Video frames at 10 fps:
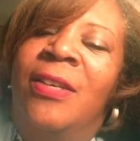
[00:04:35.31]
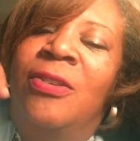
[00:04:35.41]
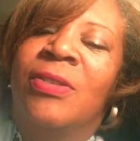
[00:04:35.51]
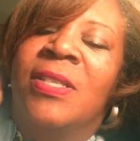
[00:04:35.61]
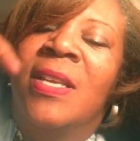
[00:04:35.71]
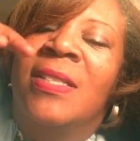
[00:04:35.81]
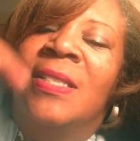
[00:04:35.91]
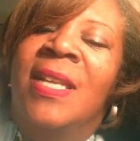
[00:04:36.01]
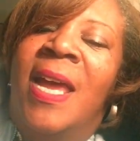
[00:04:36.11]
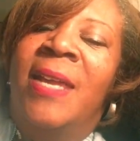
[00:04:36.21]
in your
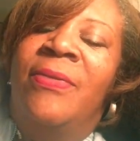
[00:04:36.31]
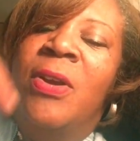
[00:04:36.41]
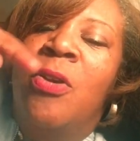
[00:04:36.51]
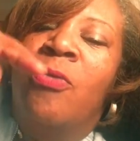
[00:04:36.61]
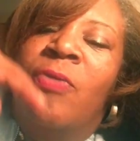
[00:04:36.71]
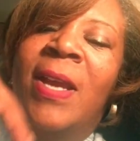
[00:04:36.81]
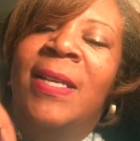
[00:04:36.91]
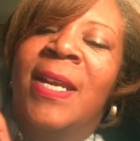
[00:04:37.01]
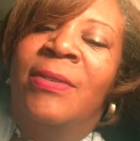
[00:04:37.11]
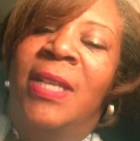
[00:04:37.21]
son's life right
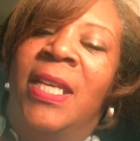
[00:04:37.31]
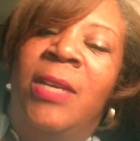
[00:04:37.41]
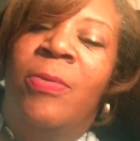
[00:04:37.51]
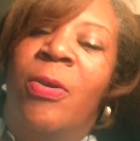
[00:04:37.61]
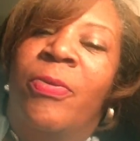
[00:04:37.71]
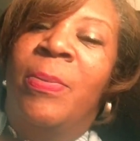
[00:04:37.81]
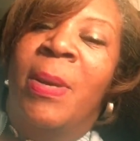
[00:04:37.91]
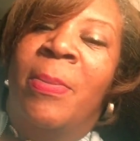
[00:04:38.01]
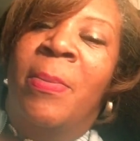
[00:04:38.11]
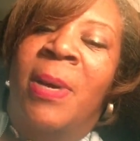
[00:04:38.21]
now that he won't
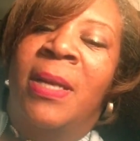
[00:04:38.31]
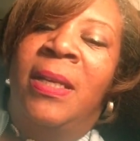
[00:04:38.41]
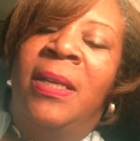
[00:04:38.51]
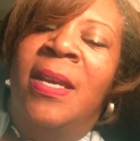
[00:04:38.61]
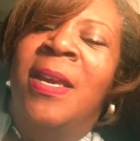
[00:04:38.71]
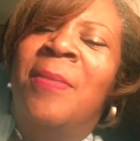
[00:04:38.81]
remember money.